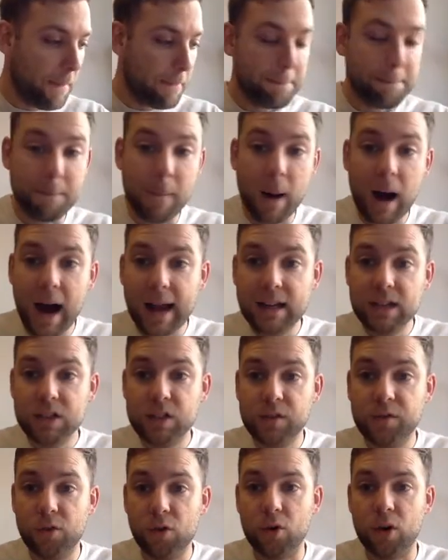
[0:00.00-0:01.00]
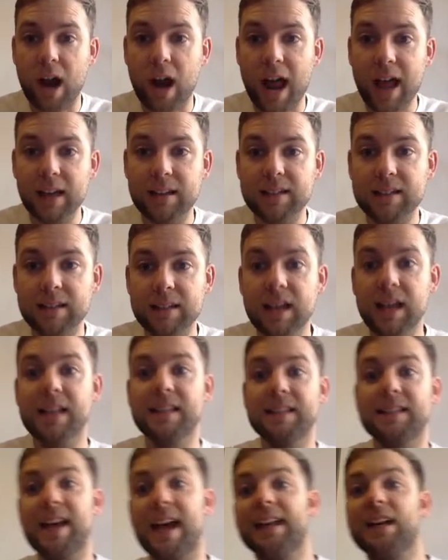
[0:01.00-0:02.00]
Minus 4x.
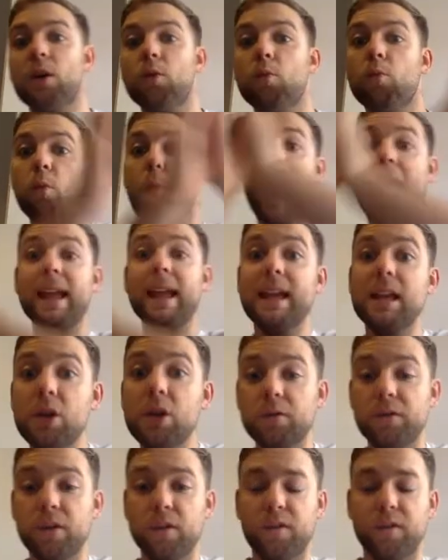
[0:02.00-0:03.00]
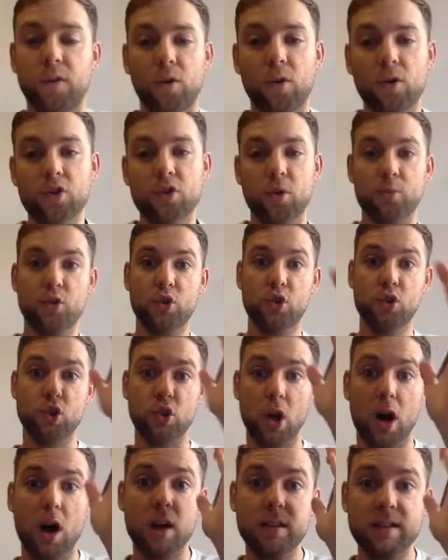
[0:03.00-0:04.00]
Take away another 4. So I'm
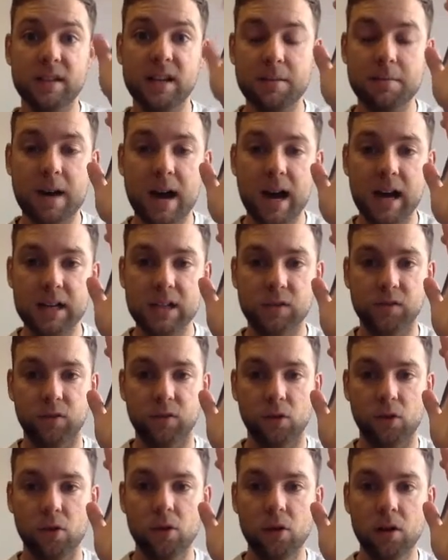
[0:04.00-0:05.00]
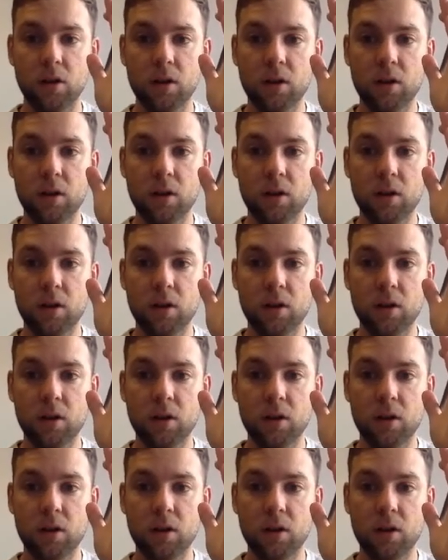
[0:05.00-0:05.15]
starting at minus 4.